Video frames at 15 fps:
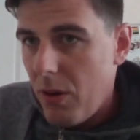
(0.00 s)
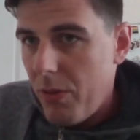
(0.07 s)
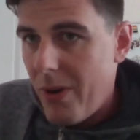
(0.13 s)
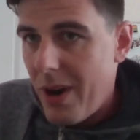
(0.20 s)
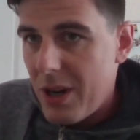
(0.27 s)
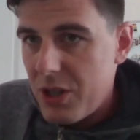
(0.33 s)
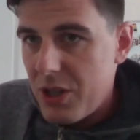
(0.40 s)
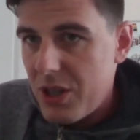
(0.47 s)
on
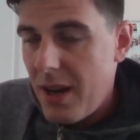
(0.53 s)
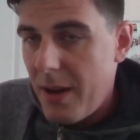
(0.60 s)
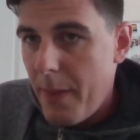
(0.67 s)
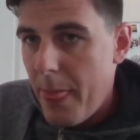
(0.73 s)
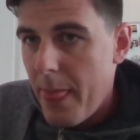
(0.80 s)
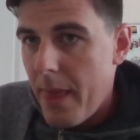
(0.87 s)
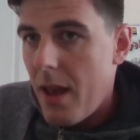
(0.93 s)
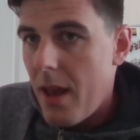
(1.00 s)

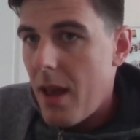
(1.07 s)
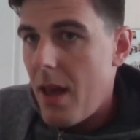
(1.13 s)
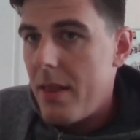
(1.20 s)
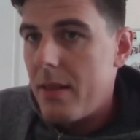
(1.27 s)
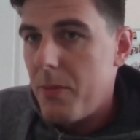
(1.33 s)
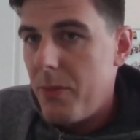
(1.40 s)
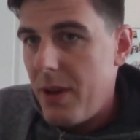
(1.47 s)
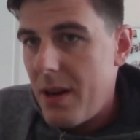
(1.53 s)
Russia,
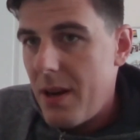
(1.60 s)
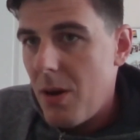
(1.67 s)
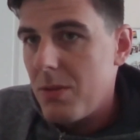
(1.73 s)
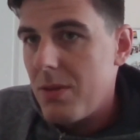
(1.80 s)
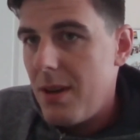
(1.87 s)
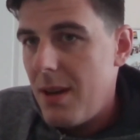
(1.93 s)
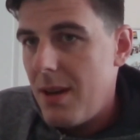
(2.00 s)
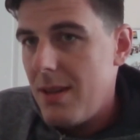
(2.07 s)
and without